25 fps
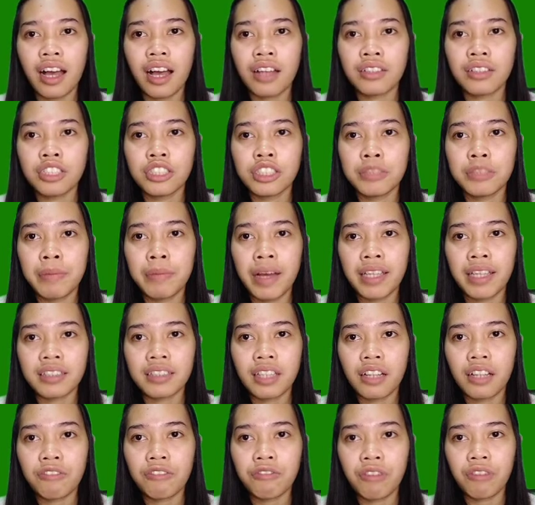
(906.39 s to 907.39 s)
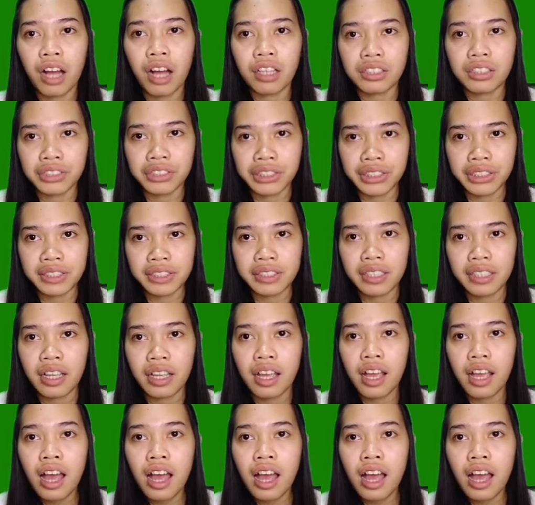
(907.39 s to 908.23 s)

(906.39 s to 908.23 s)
under mental factors.